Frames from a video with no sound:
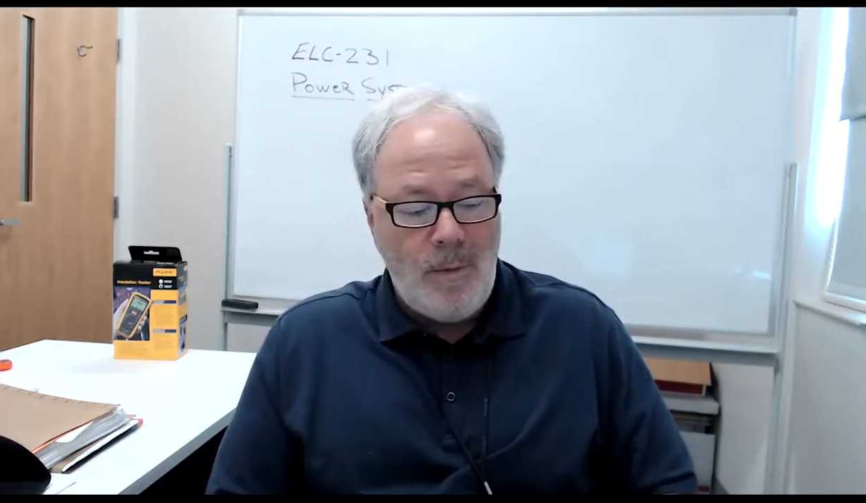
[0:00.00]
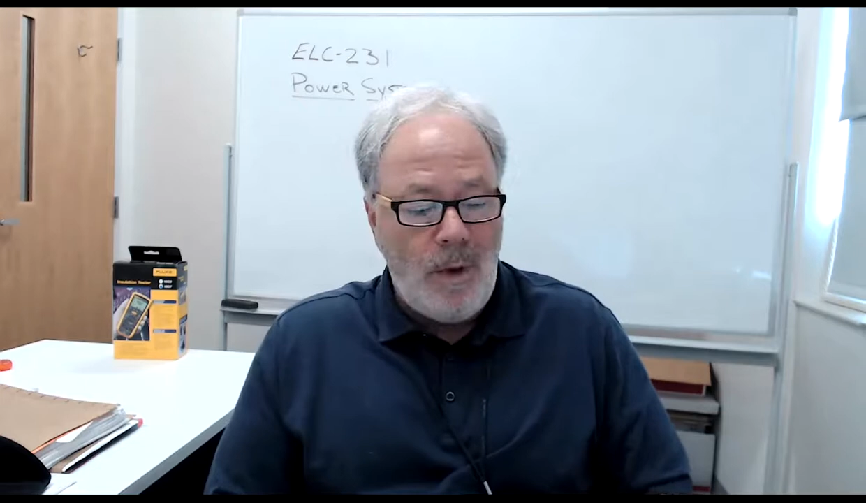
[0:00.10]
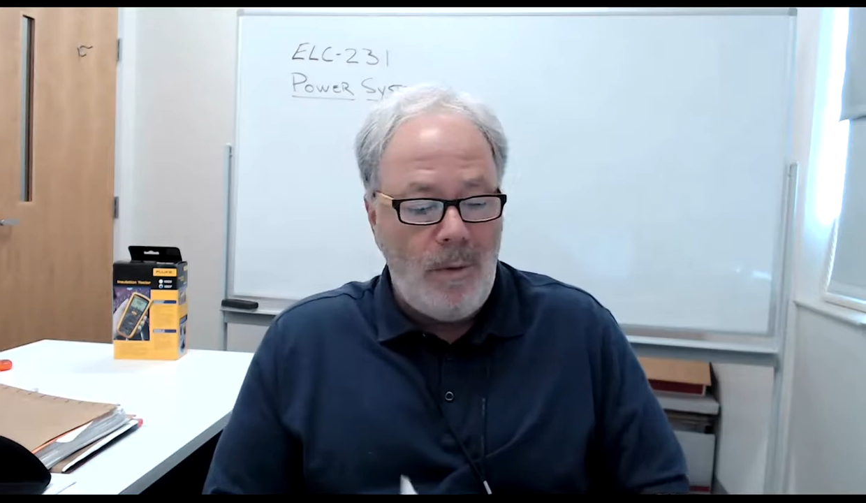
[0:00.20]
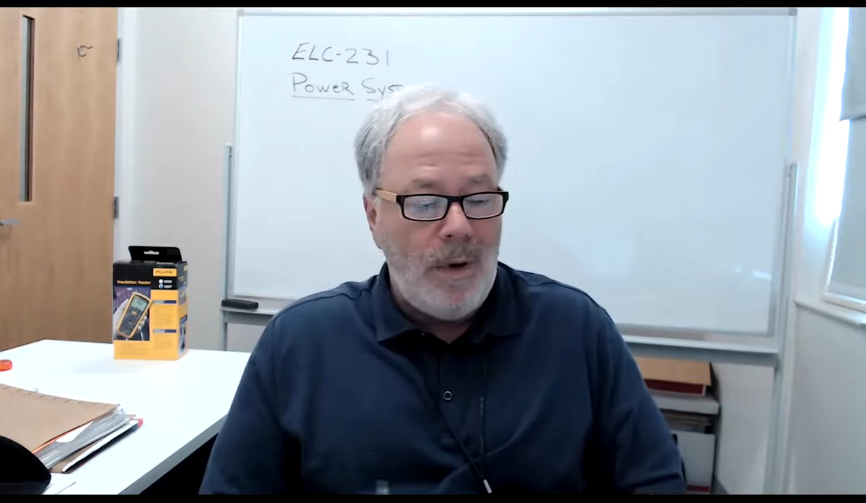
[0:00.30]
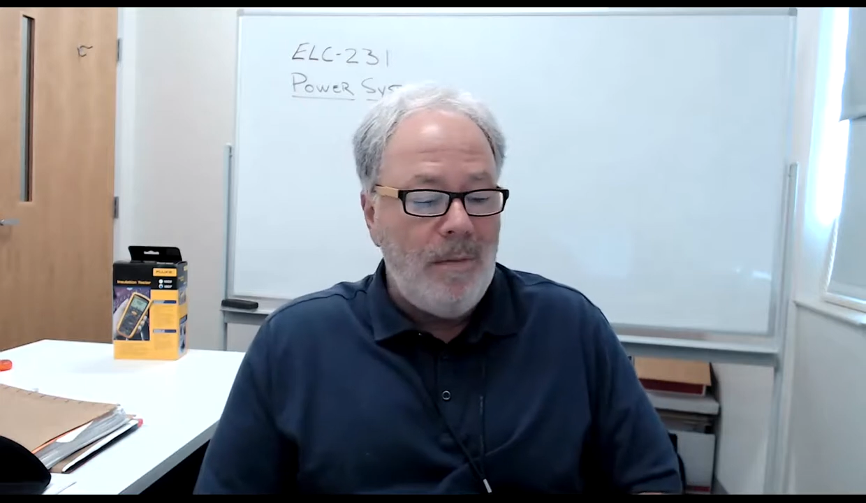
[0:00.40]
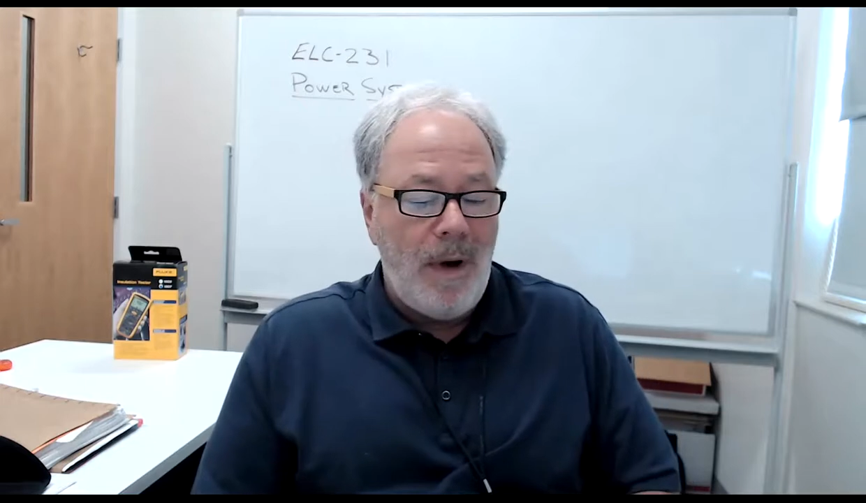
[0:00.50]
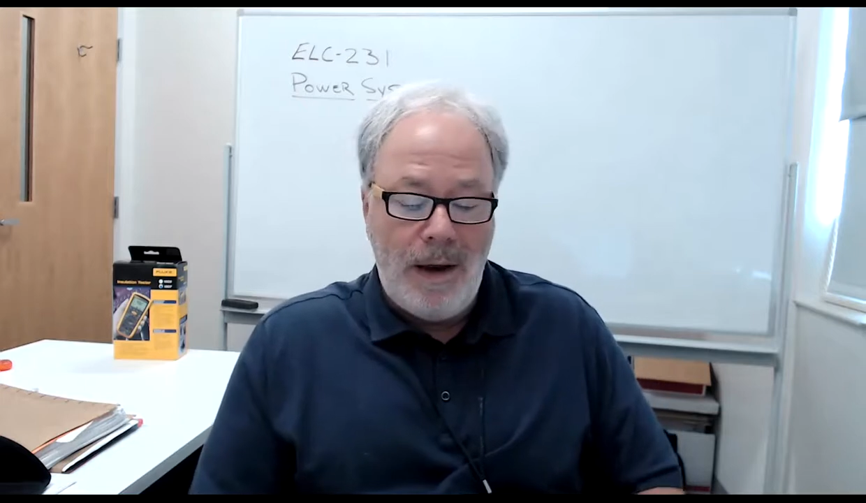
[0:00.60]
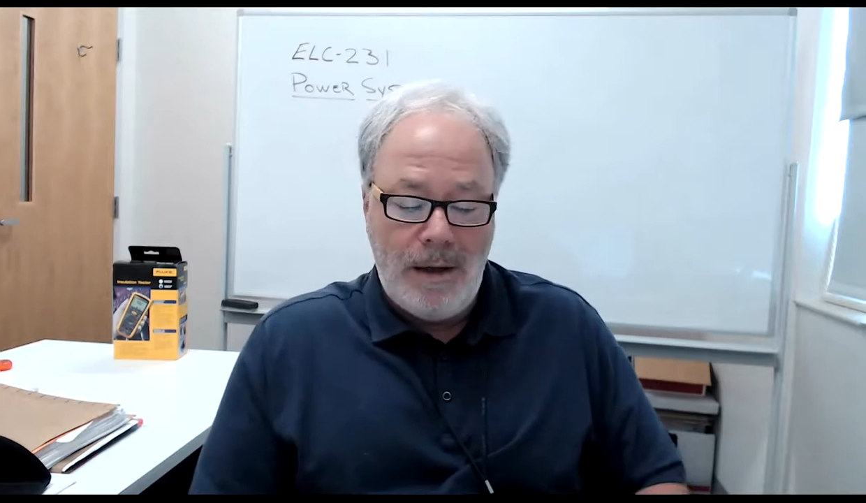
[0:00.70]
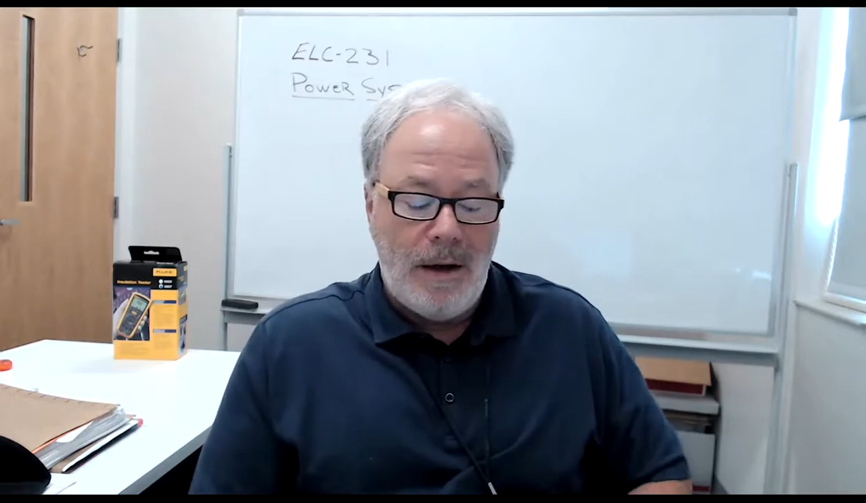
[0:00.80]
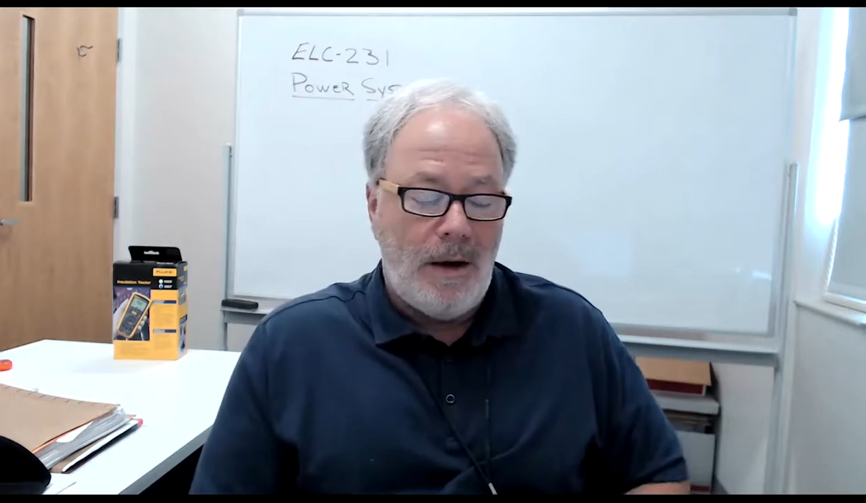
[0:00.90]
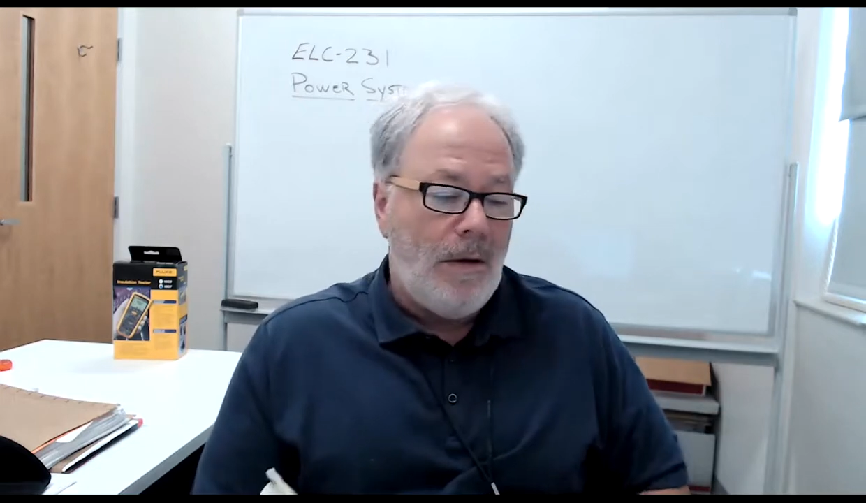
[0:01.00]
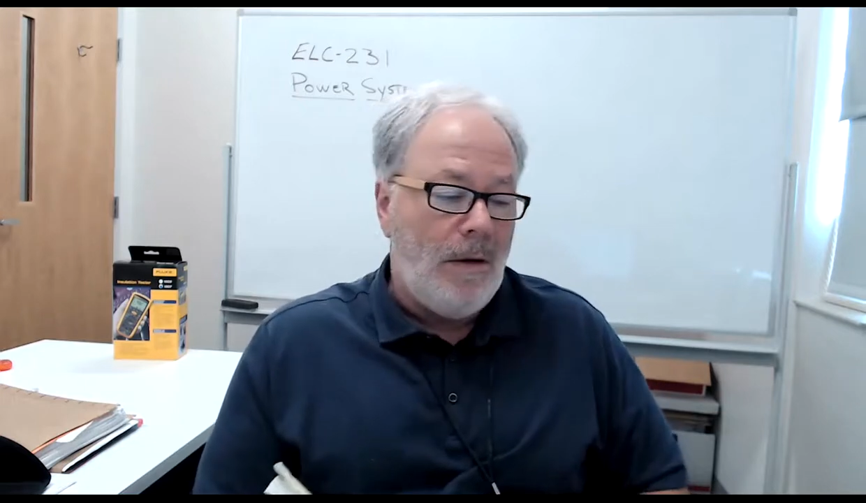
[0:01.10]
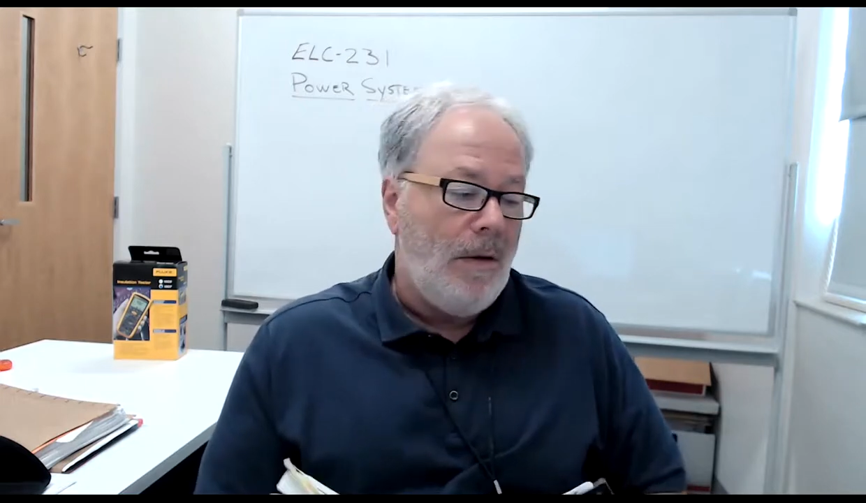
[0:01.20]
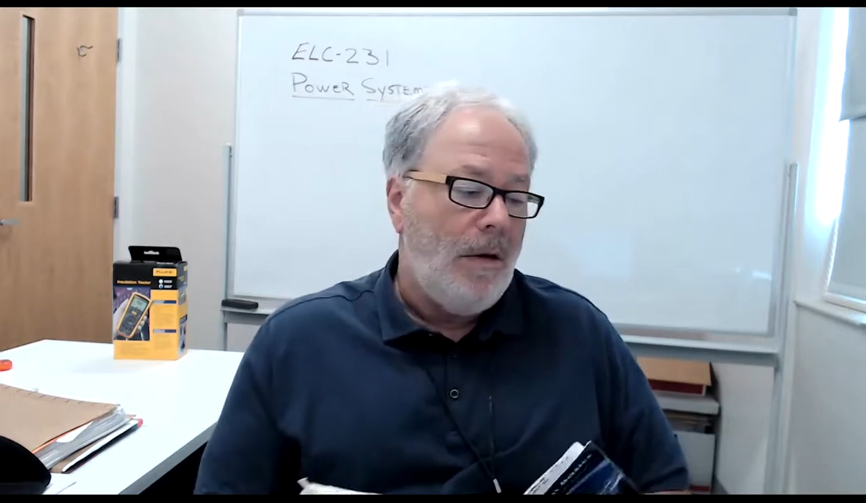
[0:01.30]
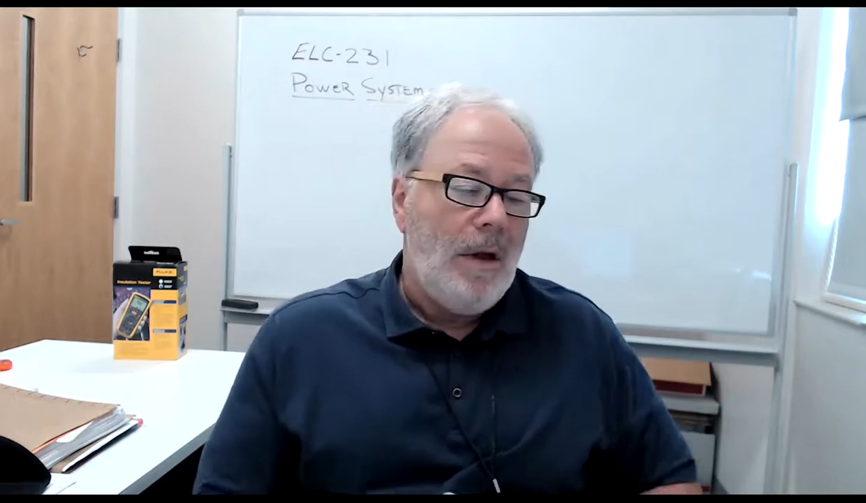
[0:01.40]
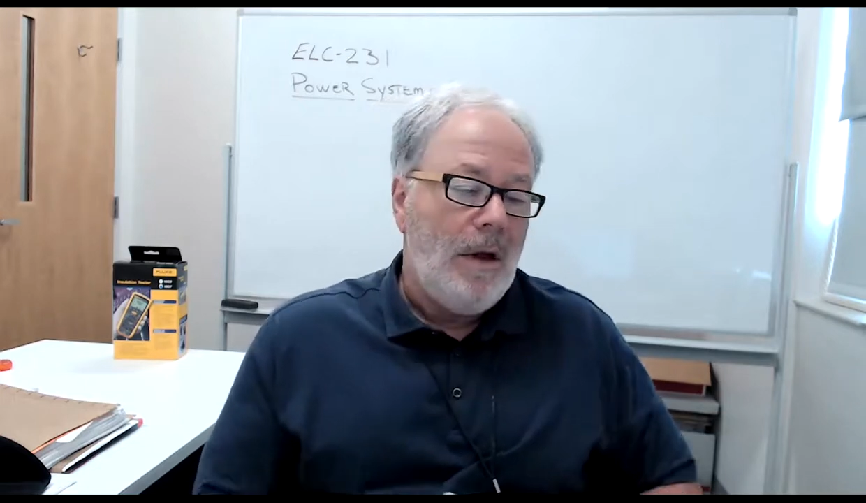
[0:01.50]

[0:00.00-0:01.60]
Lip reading: what we might call